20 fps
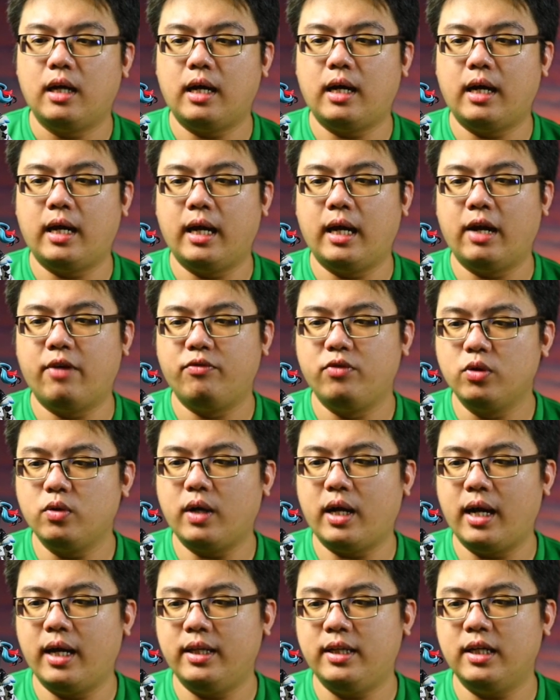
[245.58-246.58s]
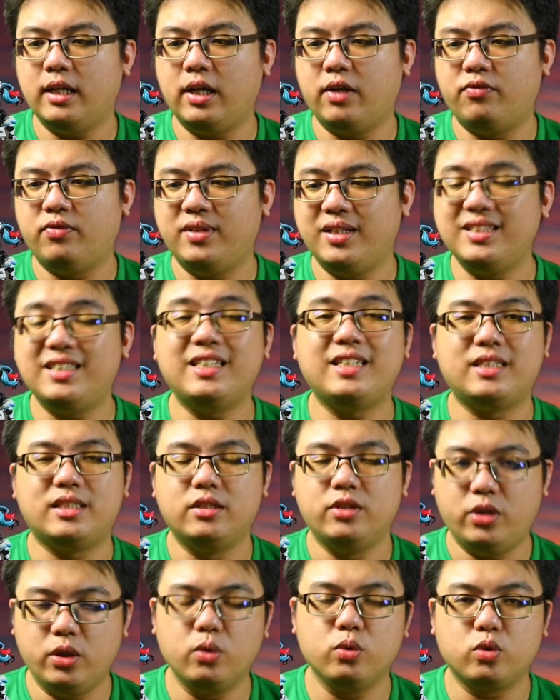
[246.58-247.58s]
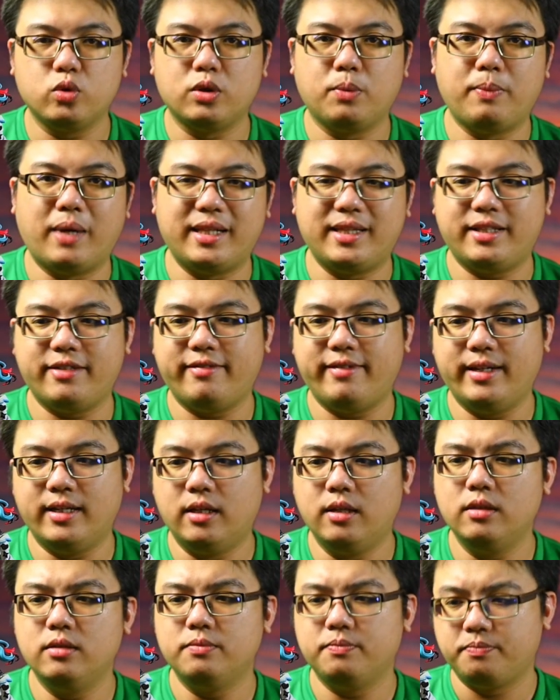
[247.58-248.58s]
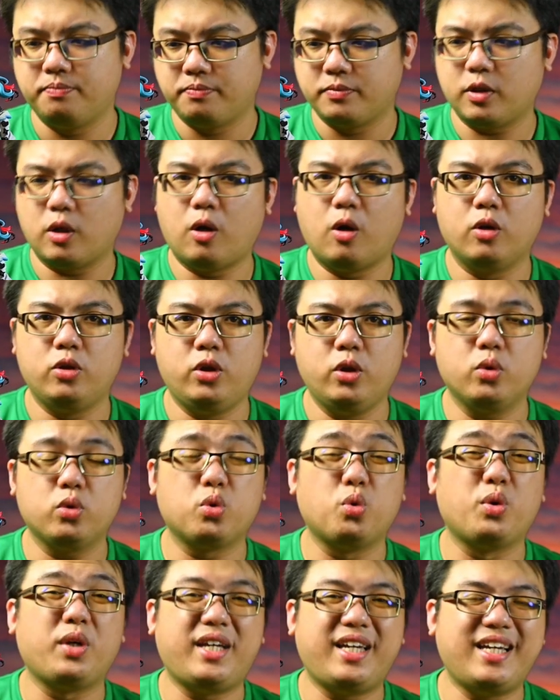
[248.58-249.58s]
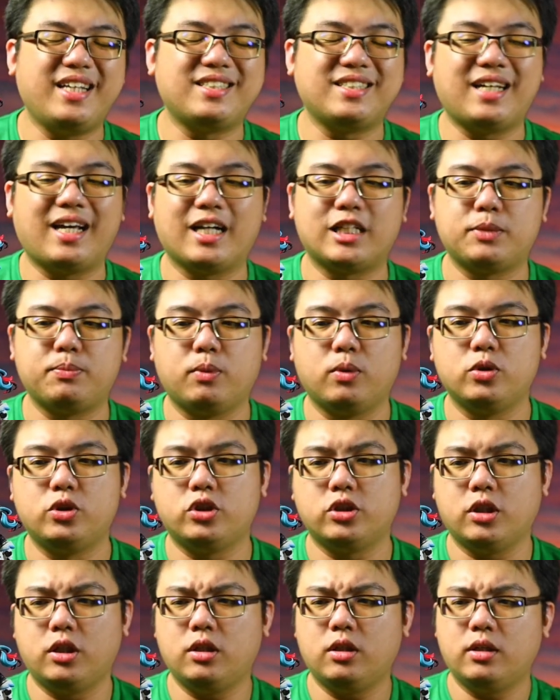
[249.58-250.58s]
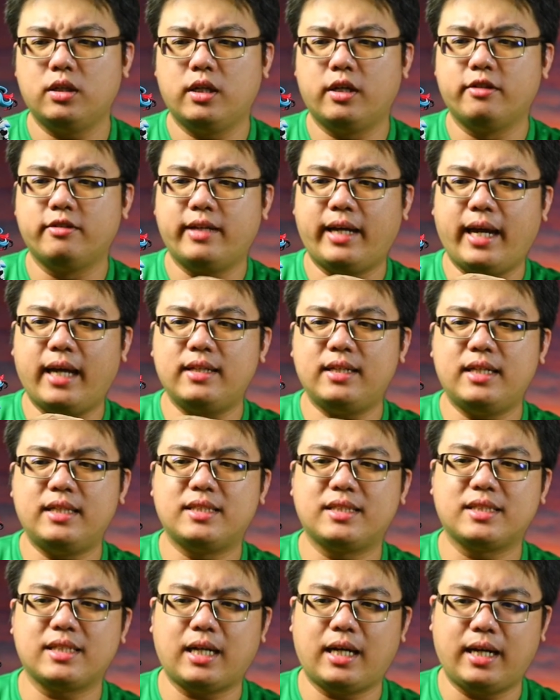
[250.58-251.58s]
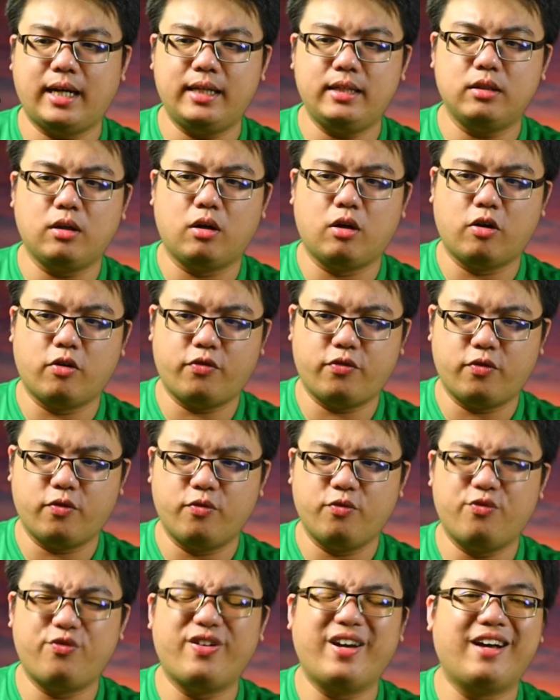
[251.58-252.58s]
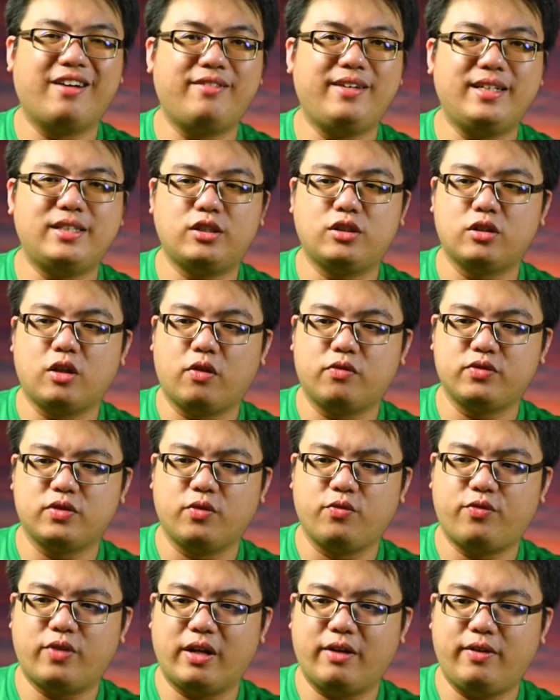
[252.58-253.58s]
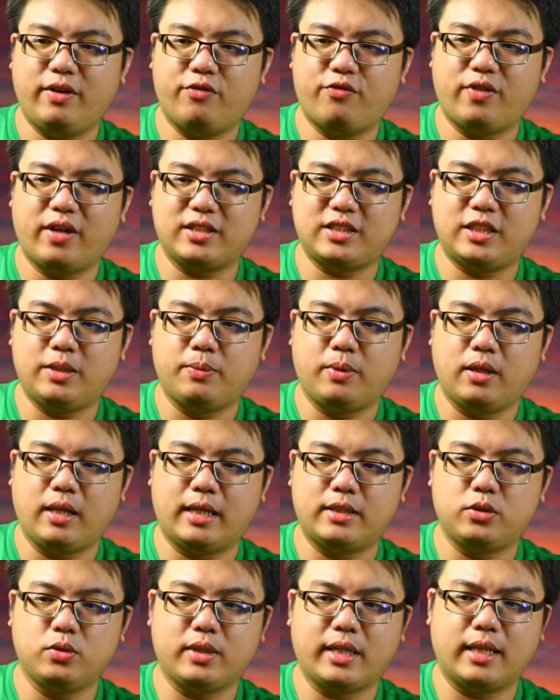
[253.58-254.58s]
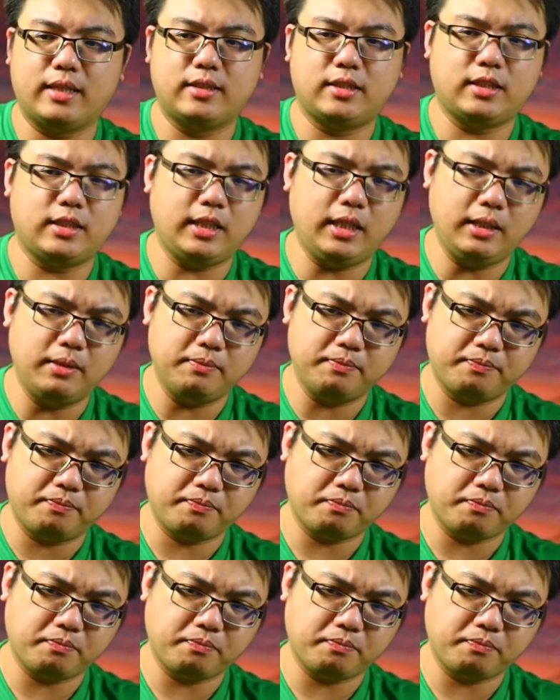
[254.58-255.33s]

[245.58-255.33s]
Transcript: I have no idea if this is due to the material or due to heat exposure. Her head is kind of very soft, very flexible, as you can see.